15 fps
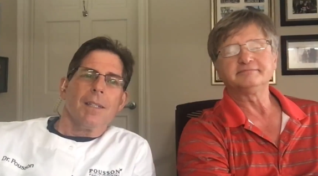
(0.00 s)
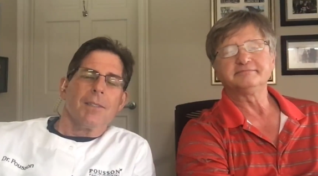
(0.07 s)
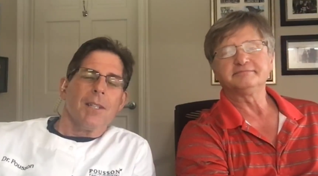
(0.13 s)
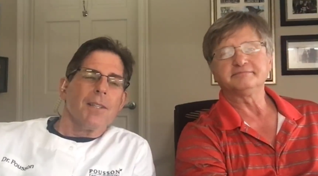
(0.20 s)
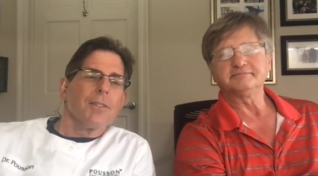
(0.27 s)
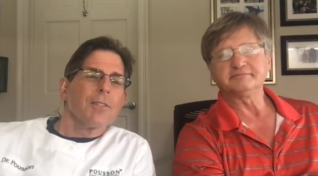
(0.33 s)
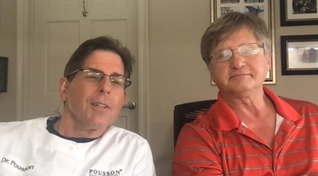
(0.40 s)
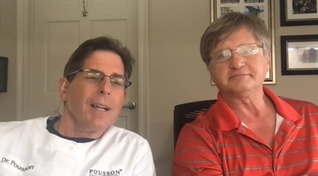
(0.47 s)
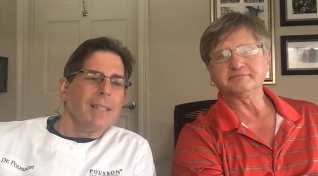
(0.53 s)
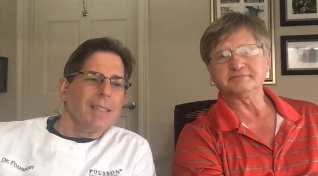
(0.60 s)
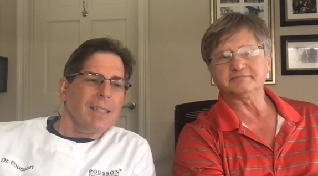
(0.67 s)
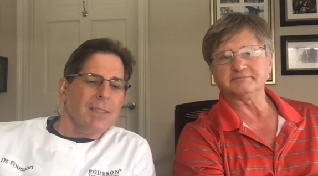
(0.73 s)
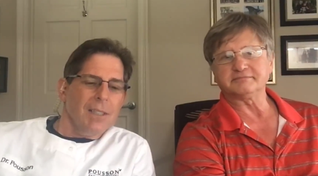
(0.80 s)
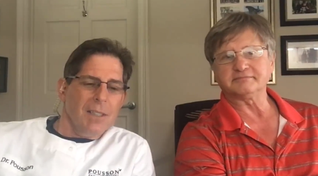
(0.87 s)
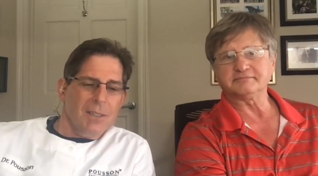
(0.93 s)
Speaker 1: Teeth
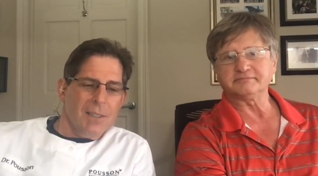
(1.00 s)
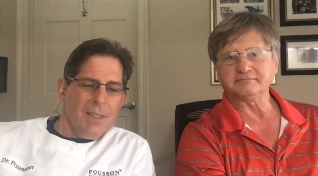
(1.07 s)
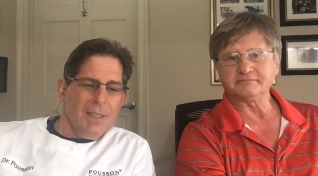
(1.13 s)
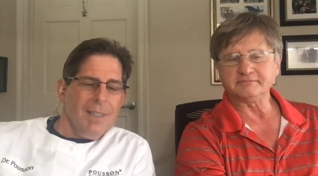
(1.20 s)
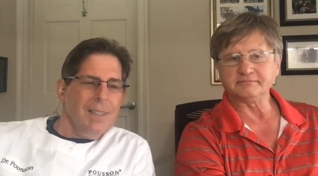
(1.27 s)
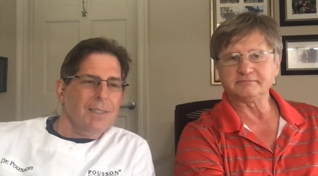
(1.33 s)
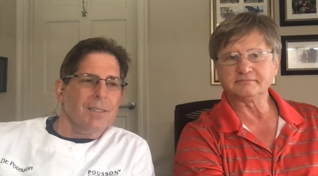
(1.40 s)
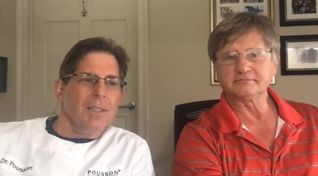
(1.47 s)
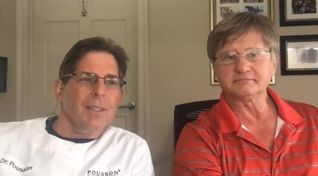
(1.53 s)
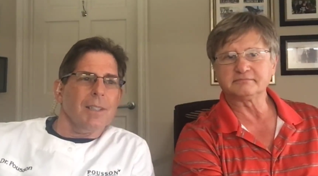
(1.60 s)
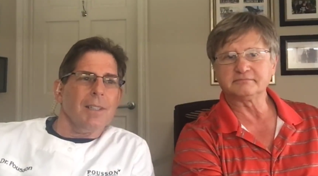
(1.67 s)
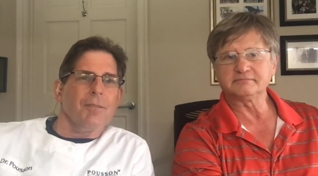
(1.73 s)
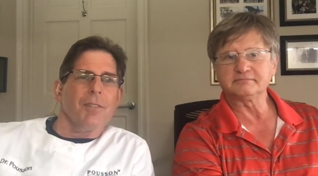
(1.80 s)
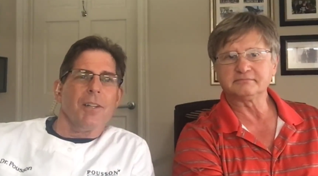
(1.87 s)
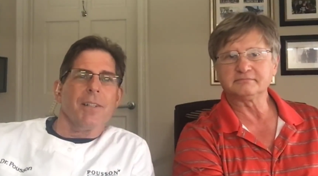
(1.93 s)
grinding is a
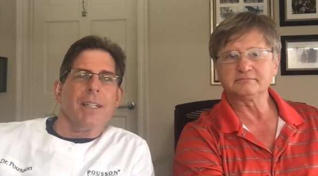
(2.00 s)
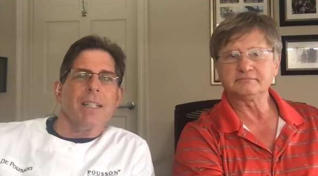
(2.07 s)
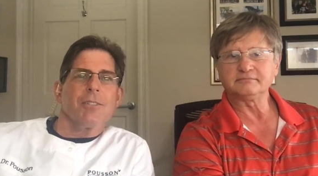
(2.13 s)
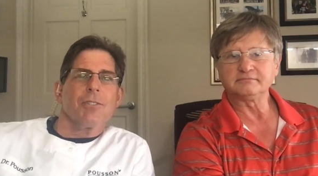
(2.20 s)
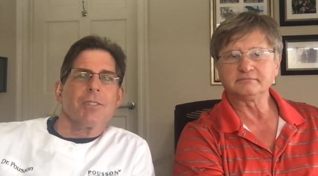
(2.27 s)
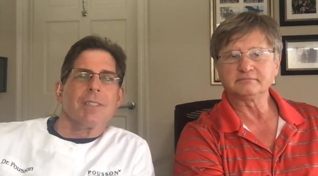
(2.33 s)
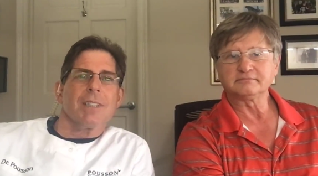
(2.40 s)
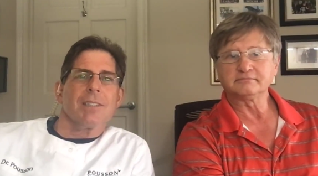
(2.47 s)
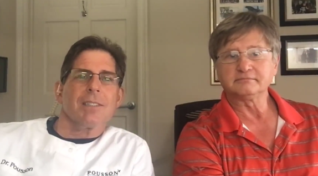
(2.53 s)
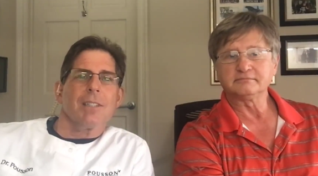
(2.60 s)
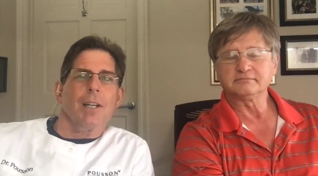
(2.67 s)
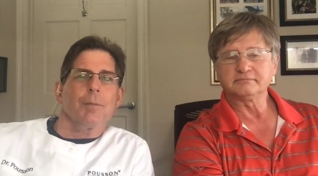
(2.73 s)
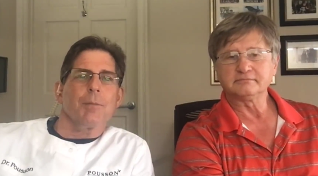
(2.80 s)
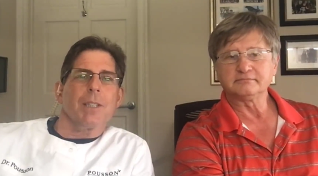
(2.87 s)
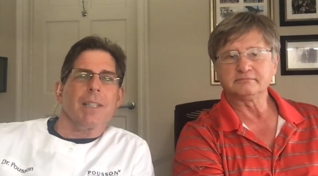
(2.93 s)
very interesting
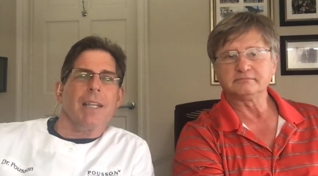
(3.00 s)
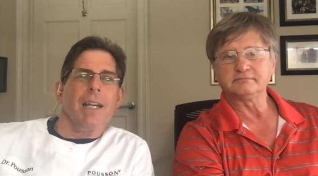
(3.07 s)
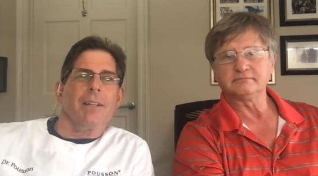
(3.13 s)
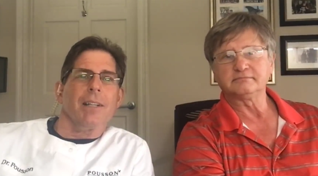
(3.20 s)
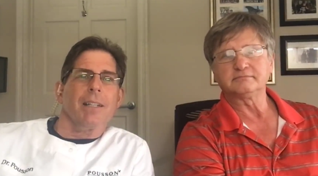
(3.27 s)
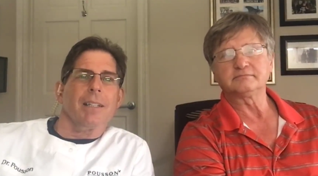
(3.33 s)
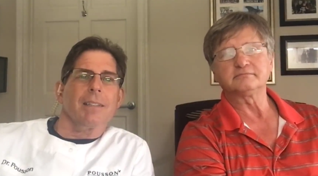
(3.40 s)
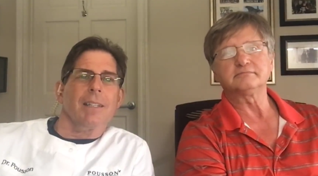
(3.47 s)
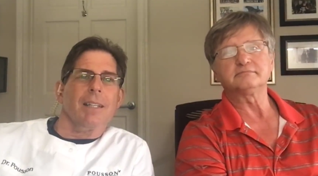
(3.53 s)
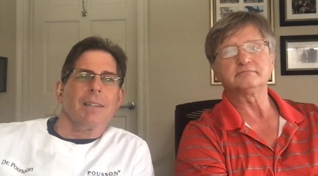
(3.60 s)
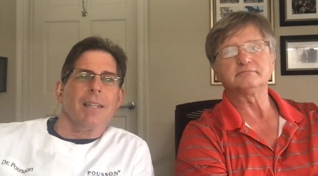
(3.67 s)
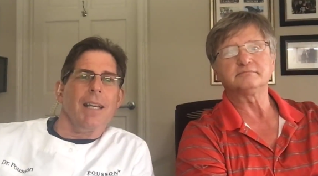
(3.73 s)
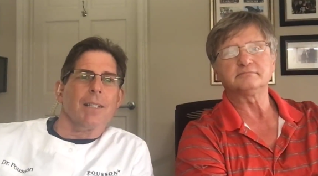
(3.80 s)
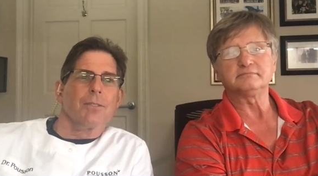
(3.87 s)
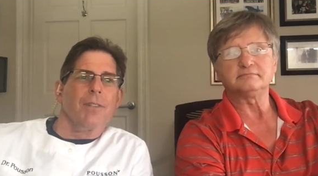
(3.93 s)
subject, Gary, and
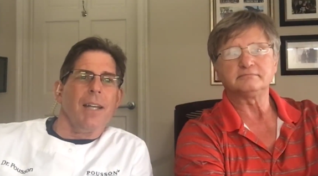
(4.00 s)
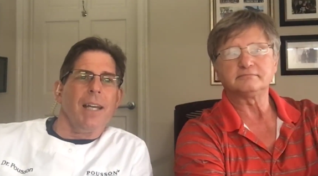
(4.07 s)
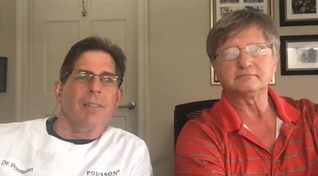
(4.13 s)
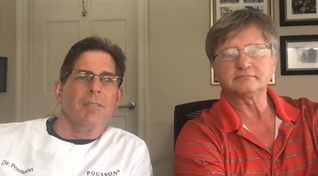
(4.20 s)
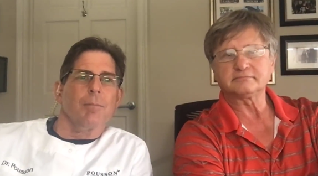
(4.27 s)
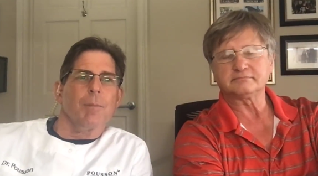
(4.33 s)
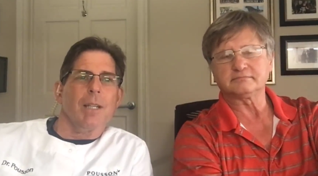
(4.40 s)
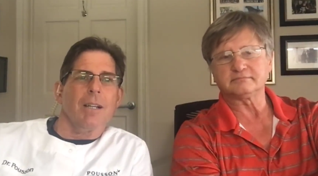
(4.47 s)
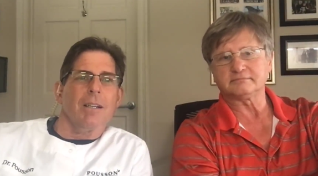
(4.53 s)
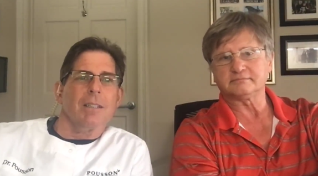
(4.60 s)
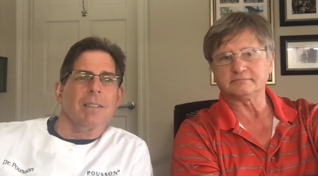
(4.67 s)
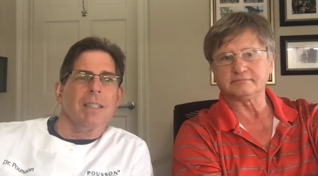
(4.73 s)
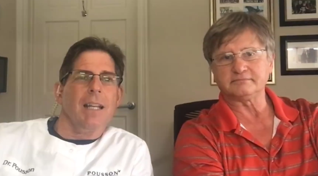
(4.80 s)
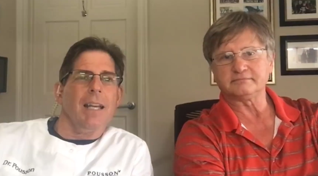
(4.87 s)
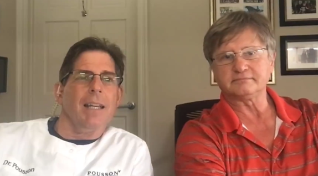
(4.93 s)
thanks for having me
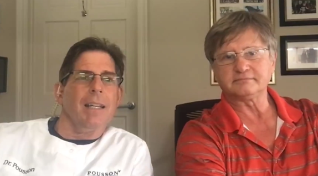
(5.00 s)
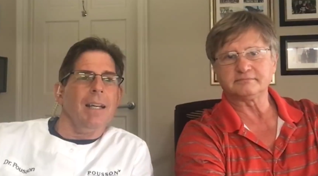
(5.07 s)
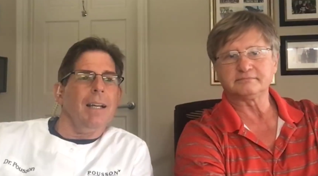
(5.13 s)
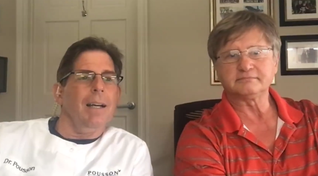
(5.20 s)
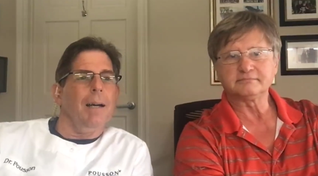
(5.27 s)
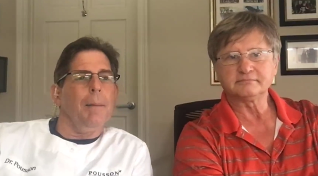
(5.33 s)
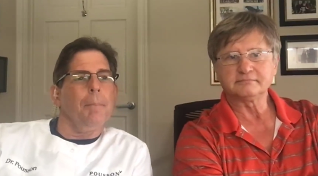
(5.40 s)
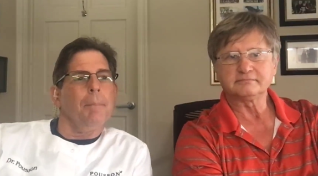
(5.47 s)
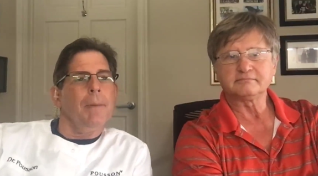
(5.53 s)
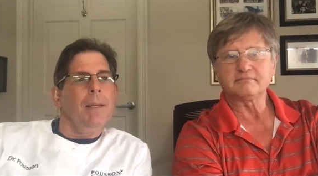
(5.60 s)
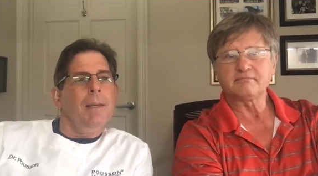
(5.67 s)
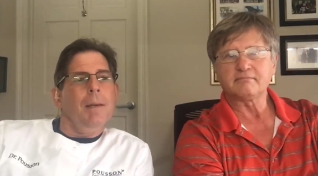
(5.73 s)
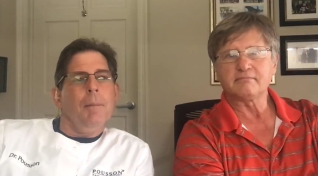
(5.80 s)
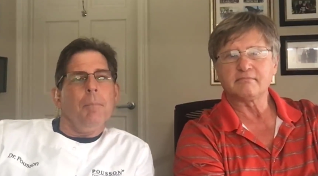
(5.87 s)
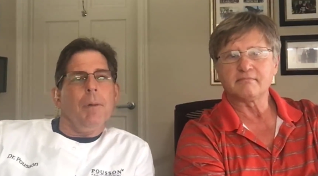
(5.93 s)
on today. Um,
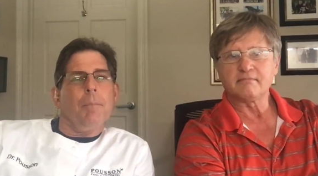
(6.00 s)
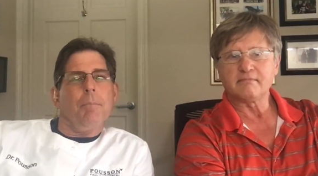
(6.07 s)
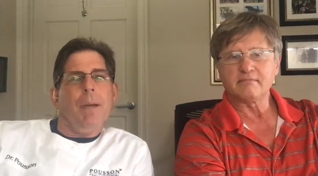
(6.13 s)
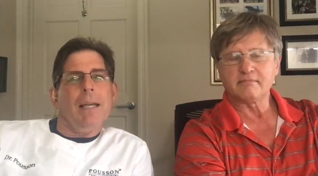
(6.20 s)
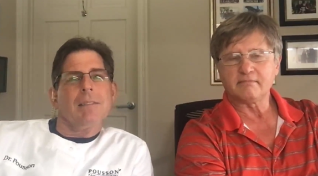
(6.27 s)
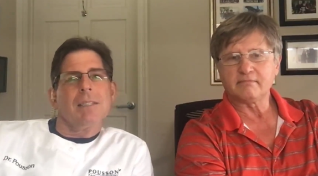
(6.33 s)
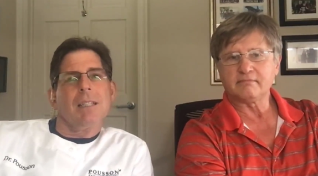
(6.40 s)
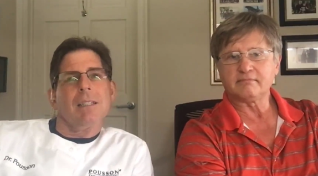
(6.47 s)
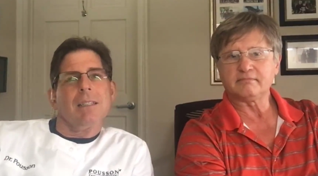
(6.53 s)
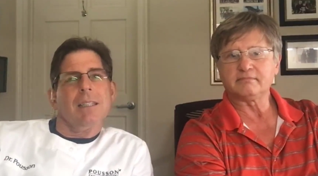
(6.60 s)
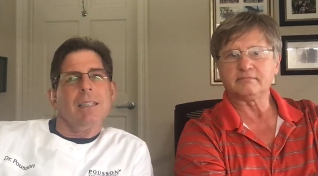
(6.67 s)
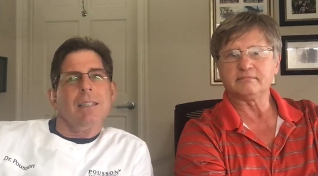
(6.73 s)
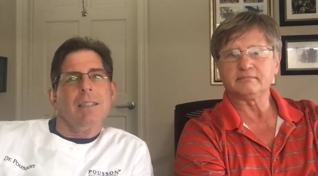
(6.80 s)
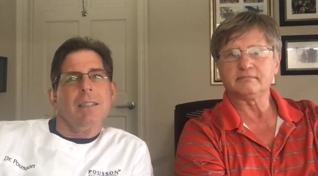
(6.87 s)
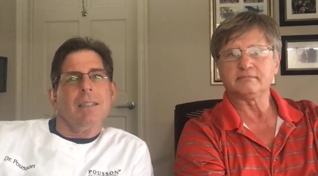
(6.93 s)
but
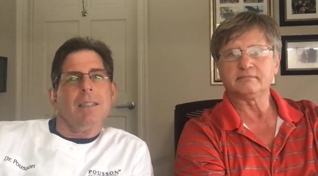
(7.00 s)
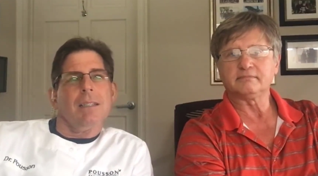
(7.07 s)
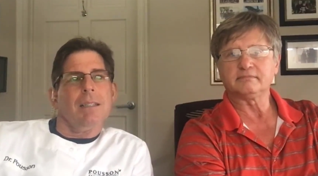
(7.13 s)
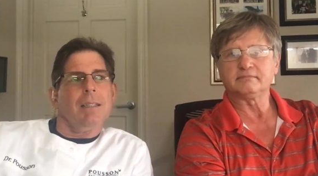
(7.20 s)
basically,